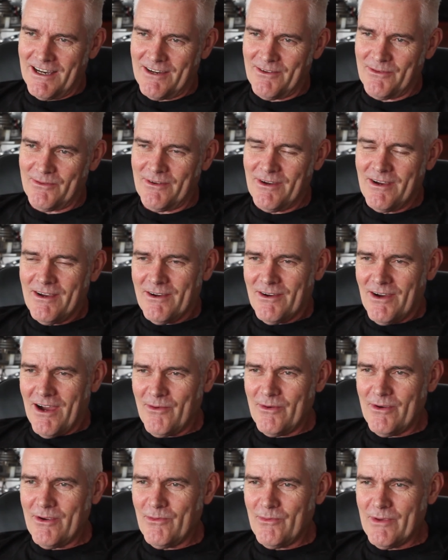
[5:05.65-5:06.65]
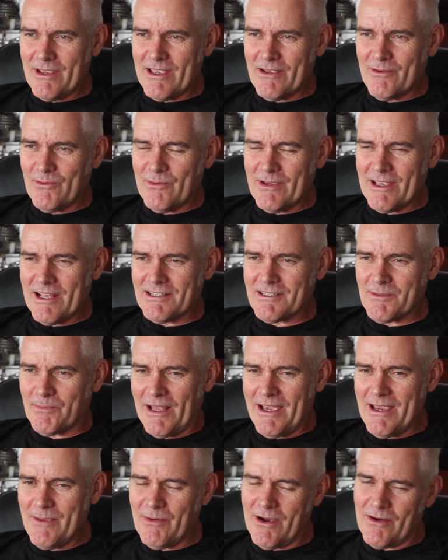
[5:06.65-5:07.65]
Um, and we, we get to
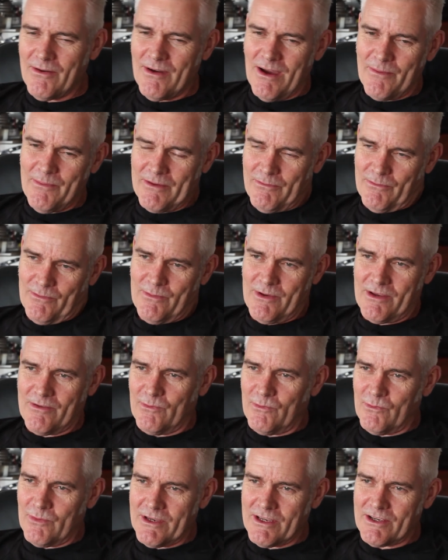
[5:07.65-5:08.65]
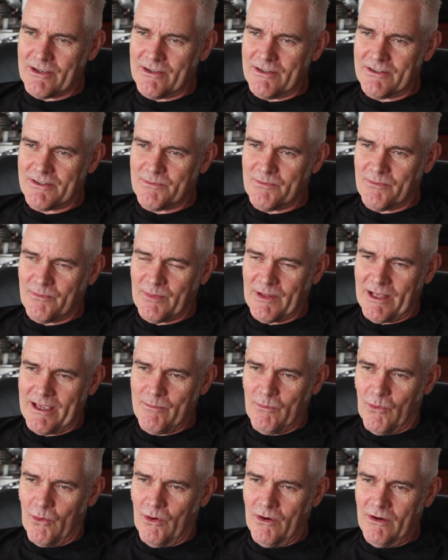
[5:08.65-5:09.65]
play, but I mean, we, we could
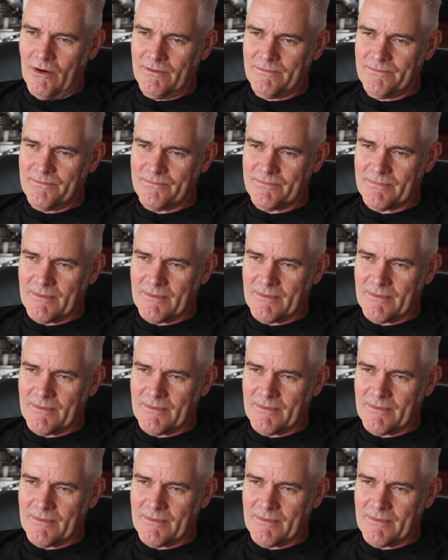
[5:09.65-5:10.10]
play more.